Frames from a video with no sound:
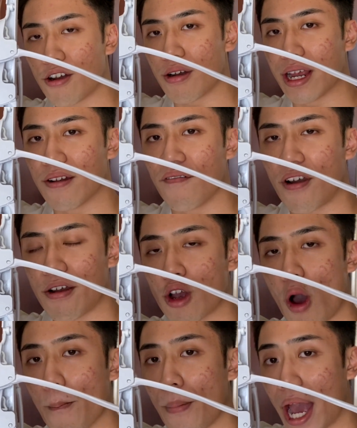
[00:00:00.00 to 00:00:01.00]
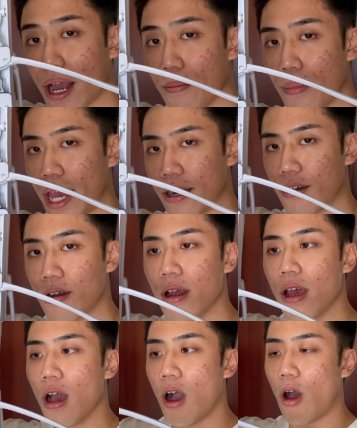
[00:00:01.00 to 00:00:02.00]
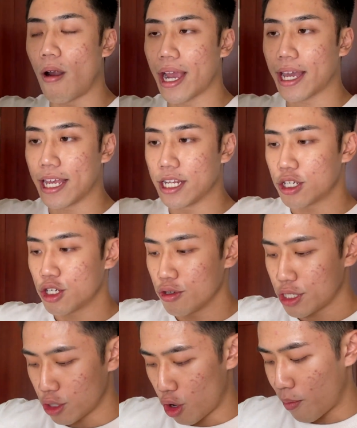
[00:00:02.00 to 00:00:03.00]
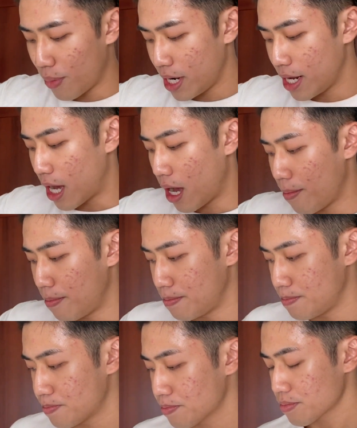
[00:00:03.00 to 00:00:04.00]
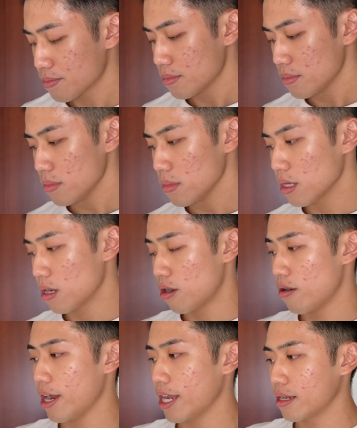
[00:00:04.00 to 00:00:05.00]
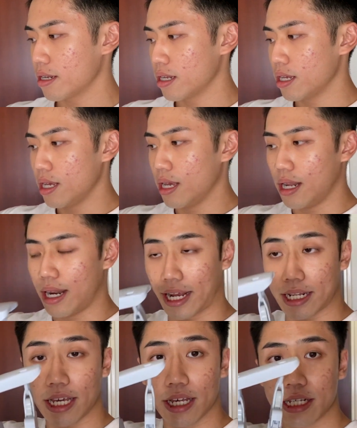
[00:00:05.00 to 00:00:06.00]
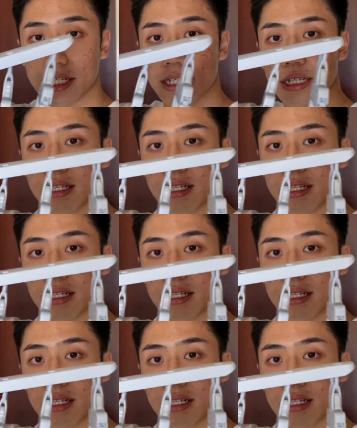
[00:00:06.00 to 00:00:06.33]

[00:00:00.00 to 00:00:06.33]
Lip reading: in a very compact manner, or I can choose to open it up, alright, like this.